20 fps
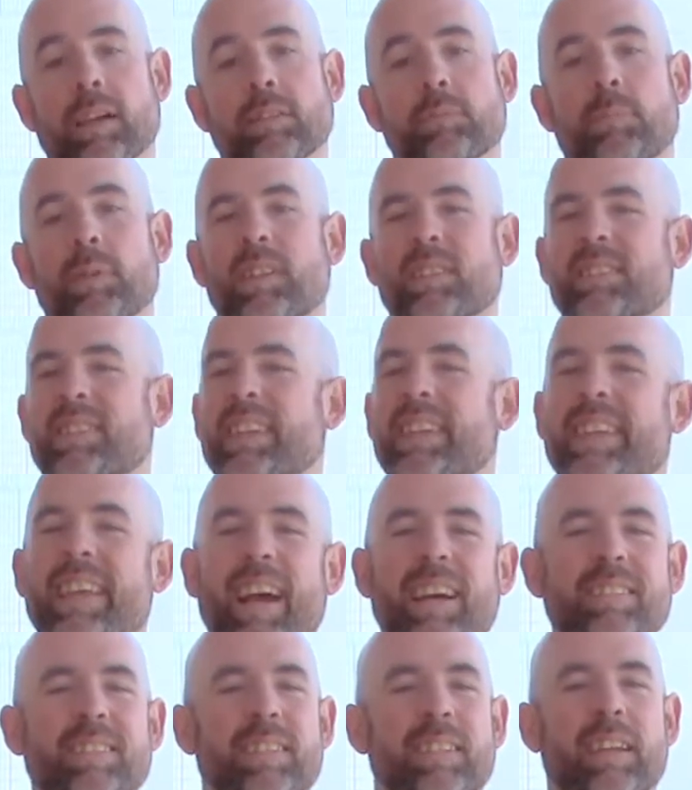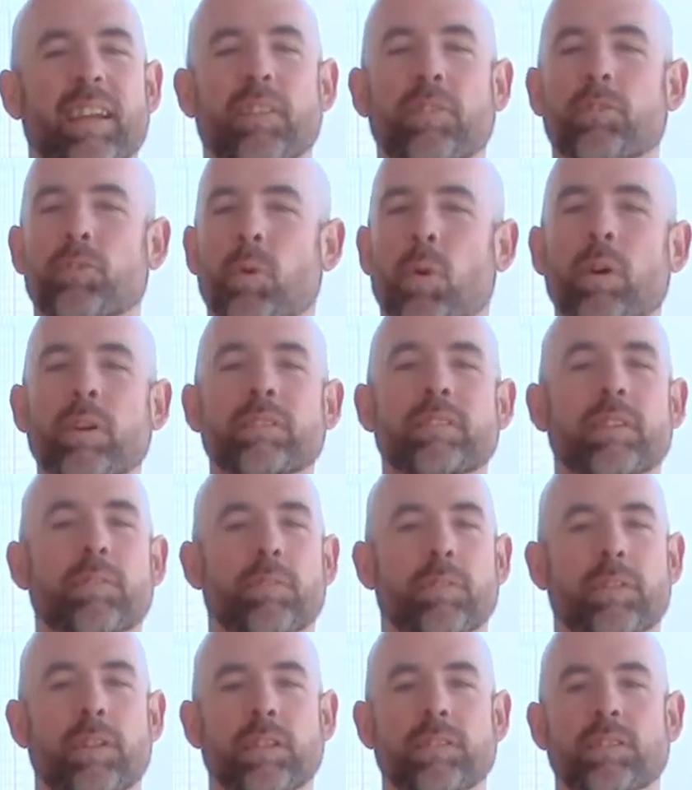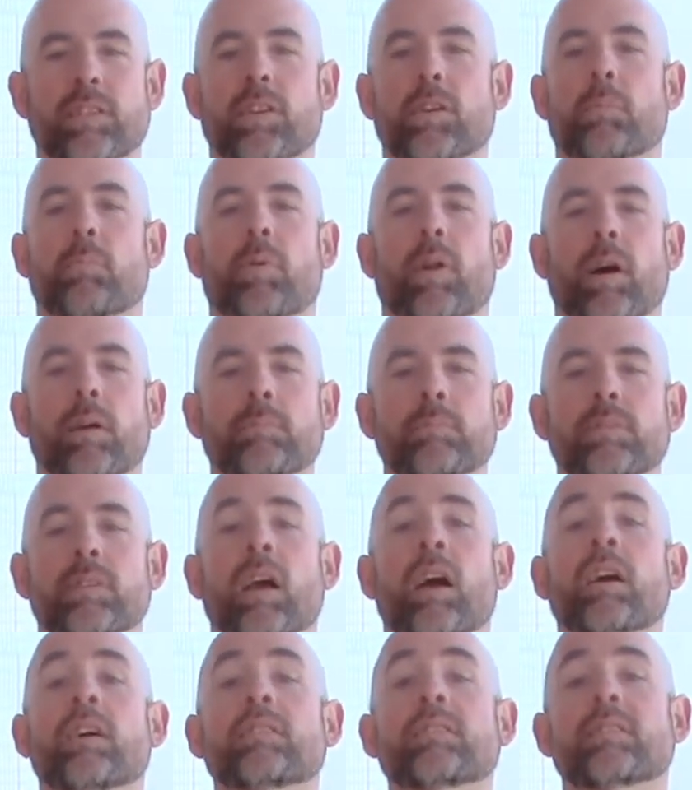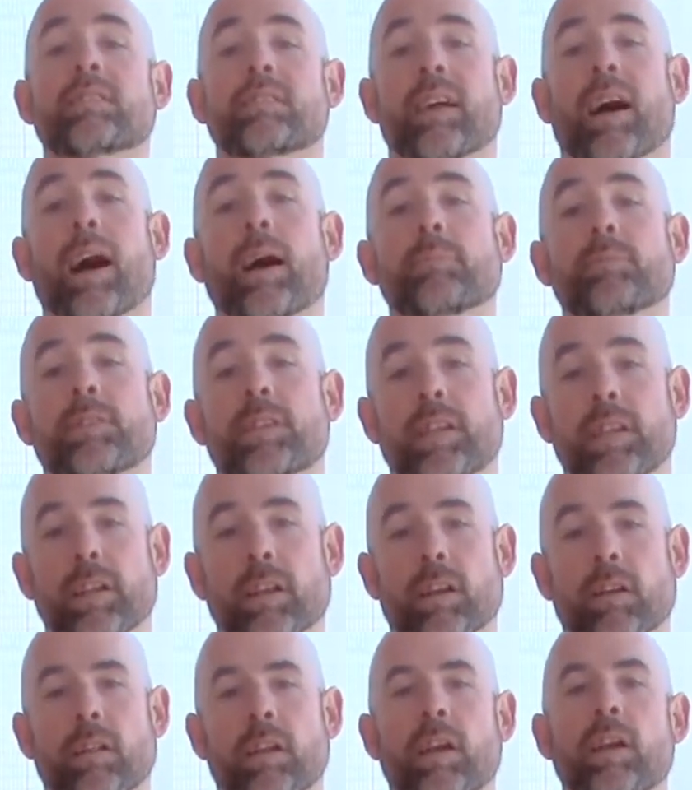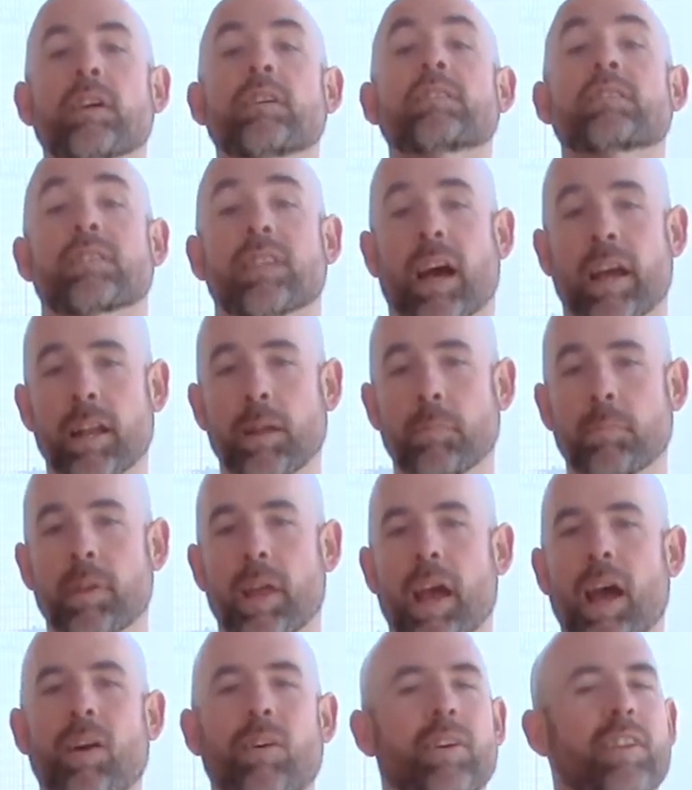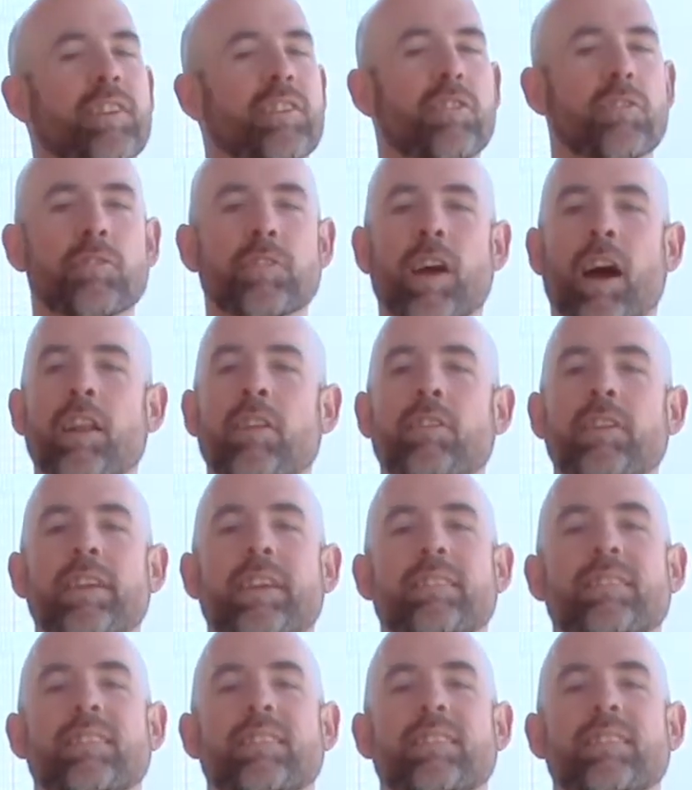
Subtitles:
because the guessing and throwing different things at your problems stops here. Sign up now and you'll not only get the